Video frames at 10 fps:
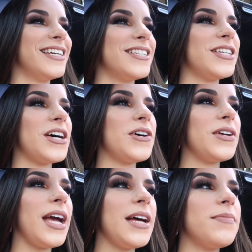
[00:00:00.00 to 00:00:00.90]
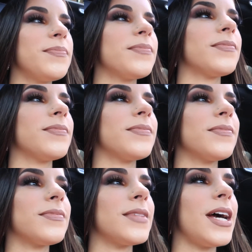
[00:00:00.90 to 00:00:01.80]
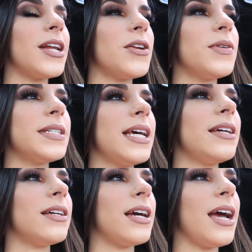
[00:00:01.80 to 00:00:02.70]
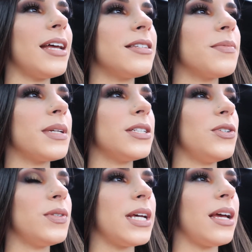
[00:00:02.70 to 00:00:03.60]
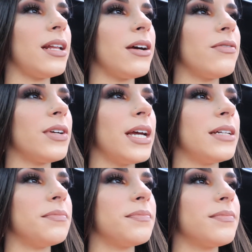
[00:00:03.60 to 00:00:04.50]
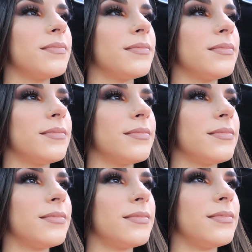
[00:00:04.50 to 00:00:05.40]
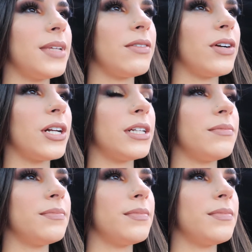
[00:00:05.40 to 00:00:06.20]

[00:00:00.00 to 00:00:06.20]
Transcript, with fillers: So yeah, I don't know what to say. I had something to say and I forget. They farted.